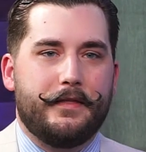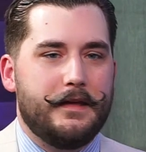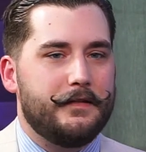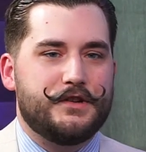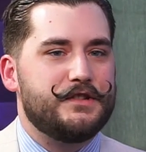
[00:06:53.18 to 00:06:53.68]

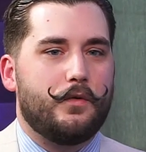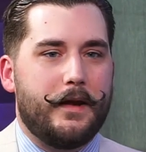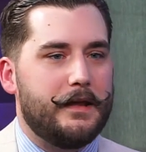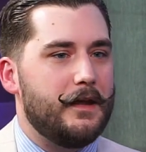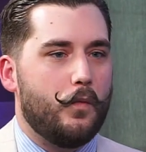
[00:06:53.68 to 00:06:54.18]
just the
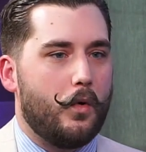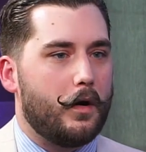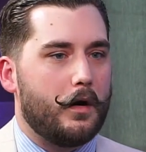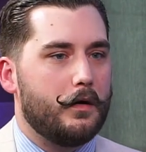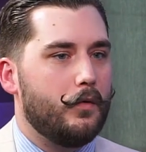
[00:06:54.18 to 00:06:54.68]
way he
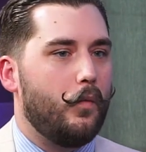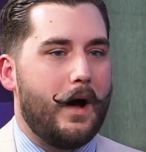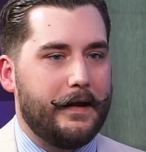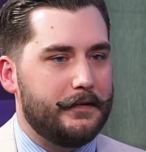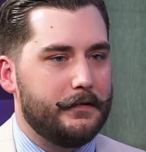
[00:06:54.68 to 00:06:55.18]
wore
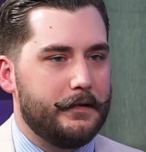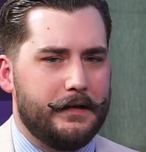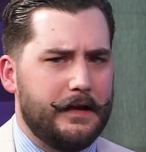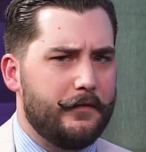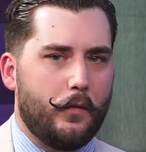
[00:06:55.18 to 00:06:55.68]
white,
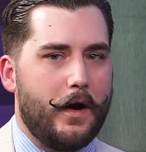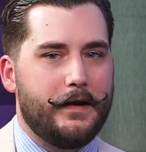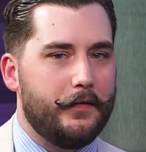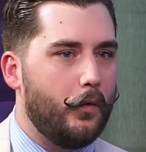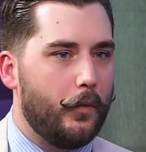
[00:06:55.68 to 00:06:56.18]
and even white
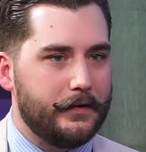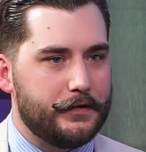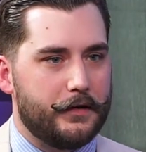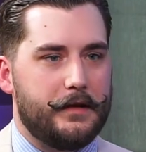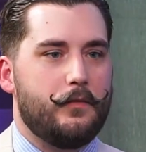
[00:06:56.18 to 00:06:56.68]
in the
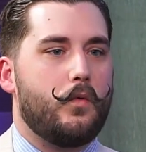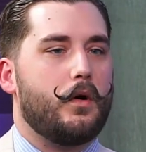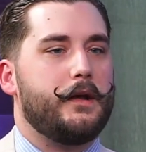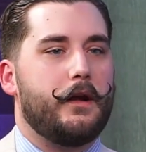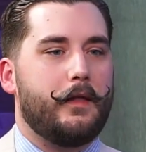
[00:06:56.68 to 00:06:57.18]
winter, he
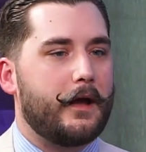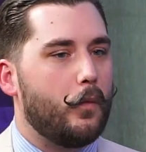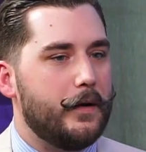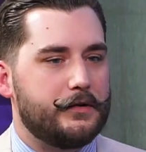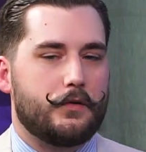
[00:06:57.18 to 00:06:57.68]
wore, like a
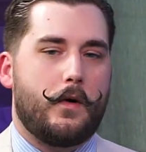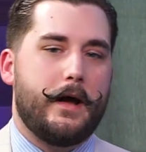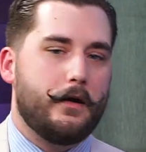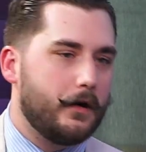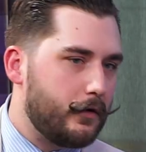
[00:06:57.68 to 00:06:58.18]
winter
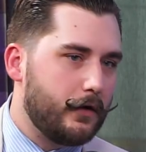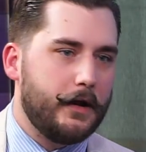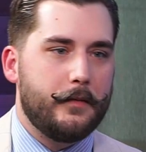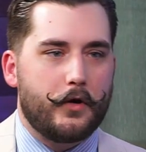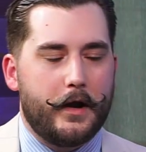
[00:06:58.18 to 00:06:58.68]
white or a
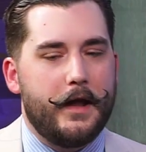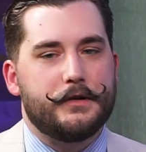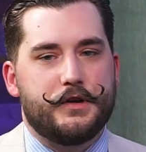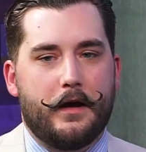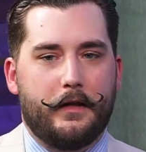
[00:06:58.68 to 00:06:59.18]
cream or an
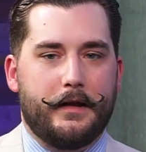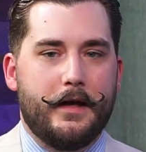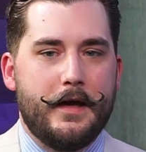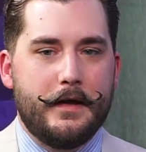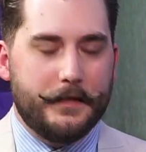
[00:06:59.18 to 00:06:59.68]
eggshell, and
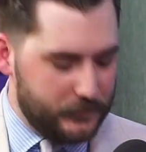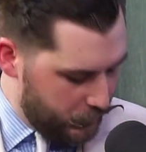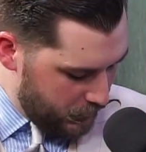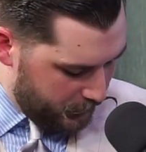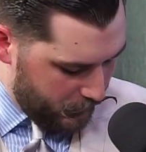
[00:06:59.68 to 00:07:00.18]
this
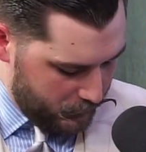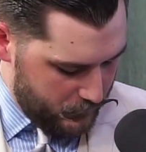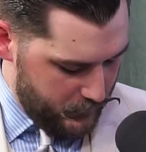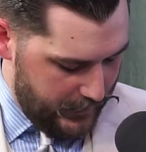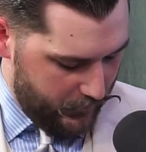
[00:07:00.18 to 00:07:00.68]
beautiful
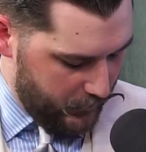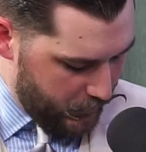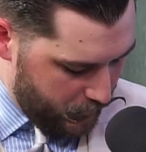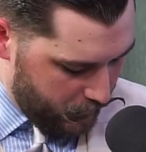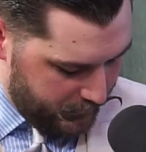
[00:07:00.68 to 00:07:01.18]

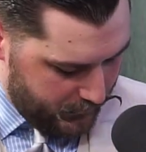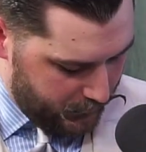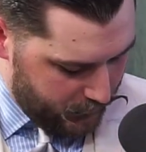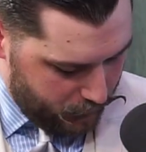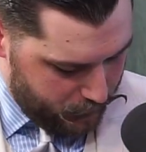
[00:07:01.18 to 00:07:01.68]
herringbone with a
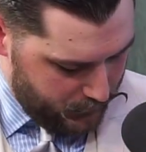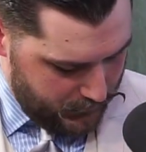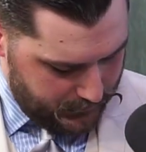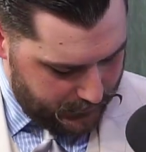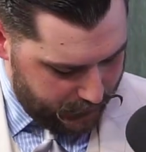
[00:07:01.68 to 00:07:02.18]
little
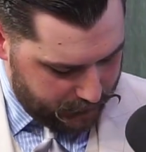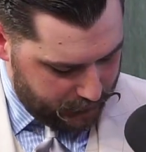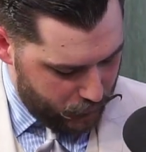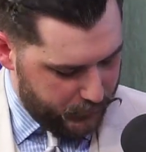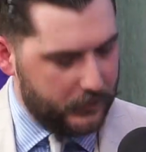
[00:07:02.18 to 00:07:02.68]
kind of a
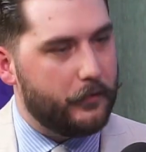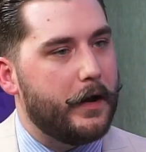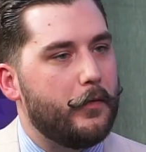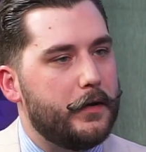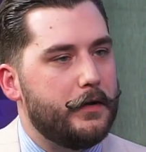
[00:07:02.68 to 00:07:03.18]
taupey
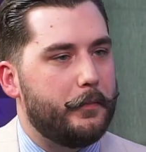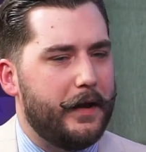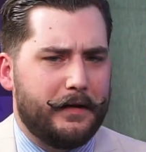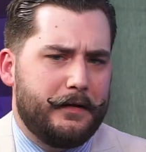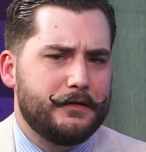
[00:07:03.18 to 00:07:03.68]
gray window
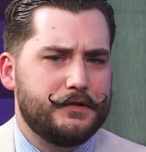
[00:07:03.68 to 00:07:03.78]
pane. There's